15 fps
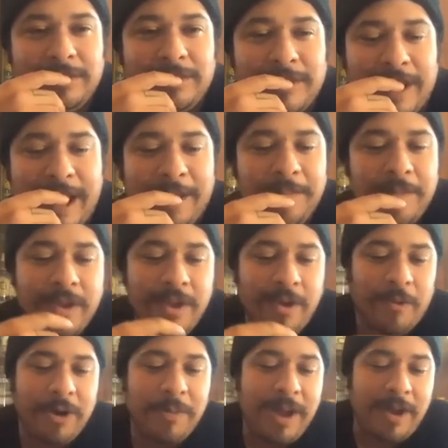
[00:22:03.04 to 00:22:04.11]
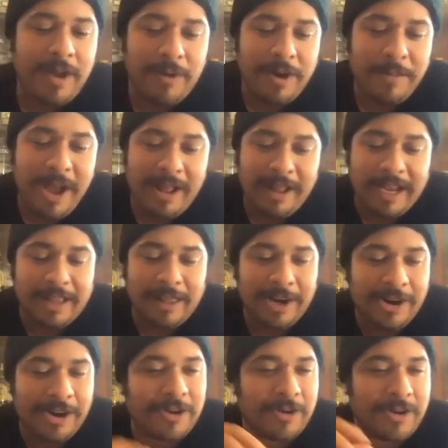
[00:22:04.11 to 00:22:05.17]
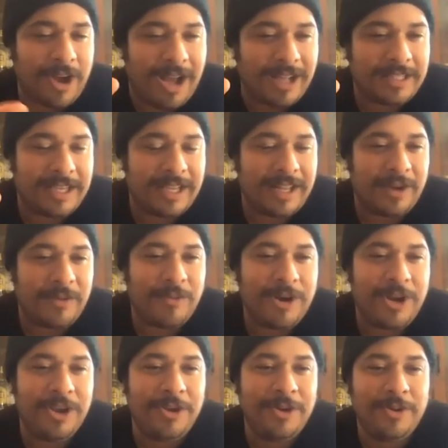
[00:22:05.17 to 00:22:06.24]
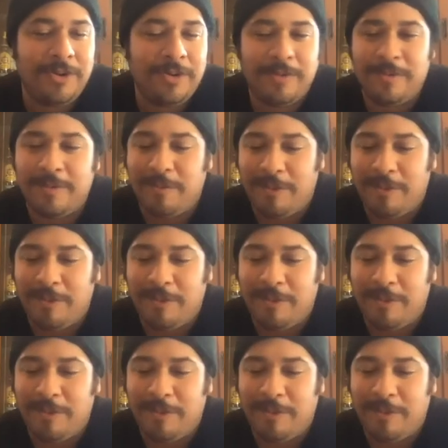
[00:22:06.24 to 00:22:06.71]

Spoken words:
Yeah. What about like lyrical content? Like what are you